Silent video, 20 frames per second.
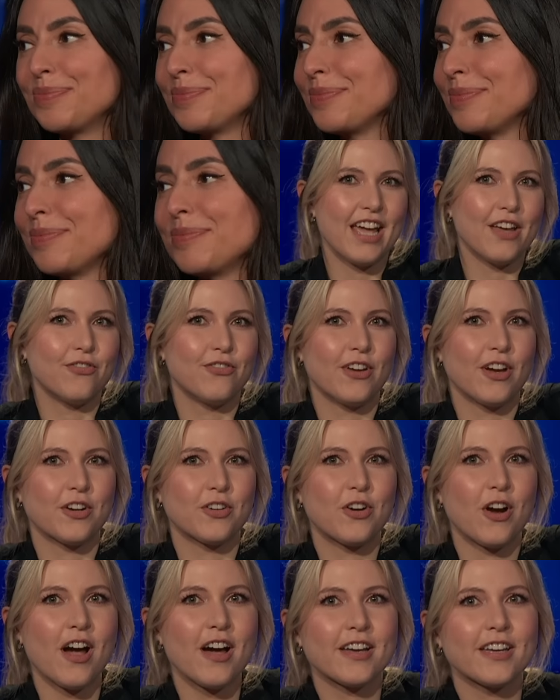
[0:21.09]
And
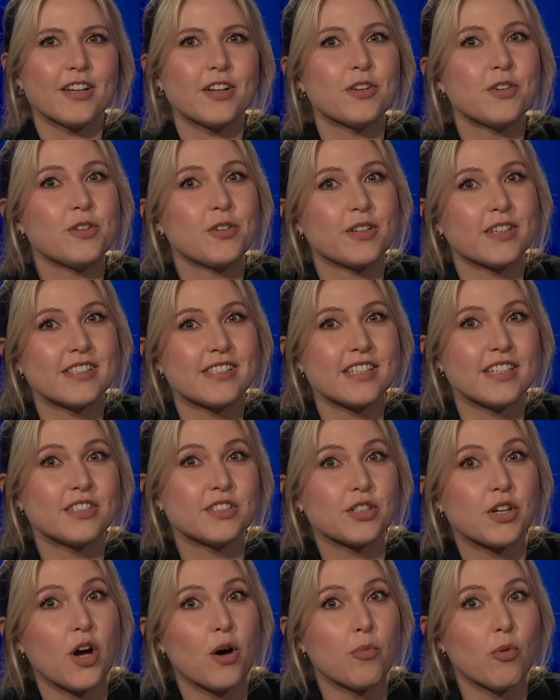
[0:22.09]
Affion Crockett, who you can see in
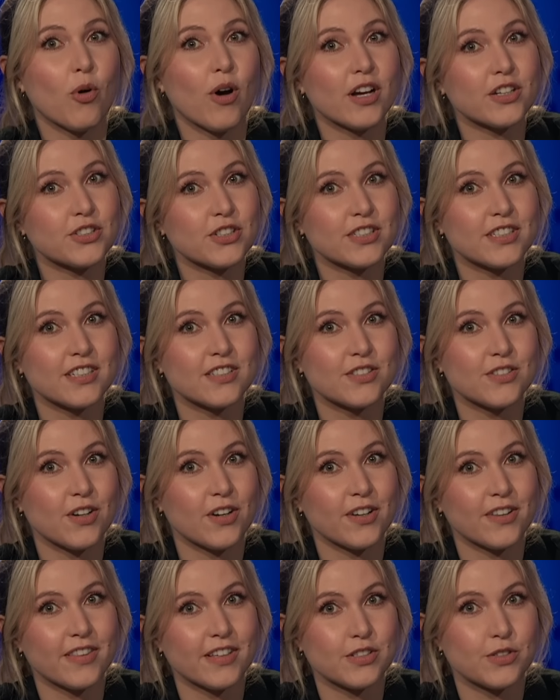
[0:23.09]
Tacoma, Washington,
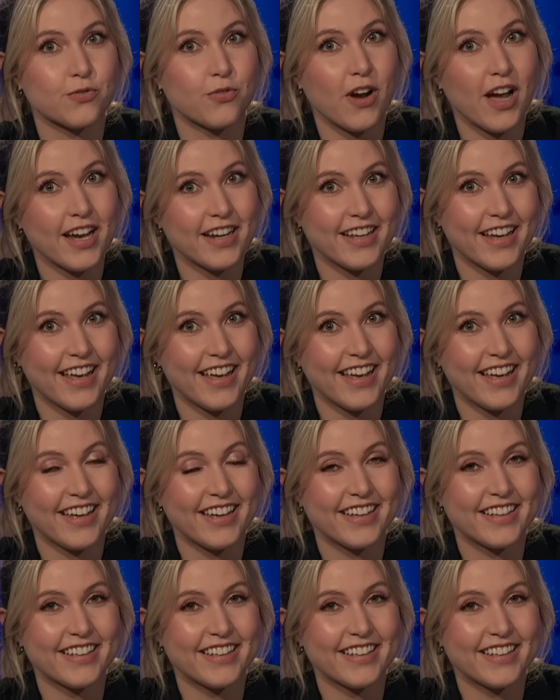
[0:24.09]
starting this Friday.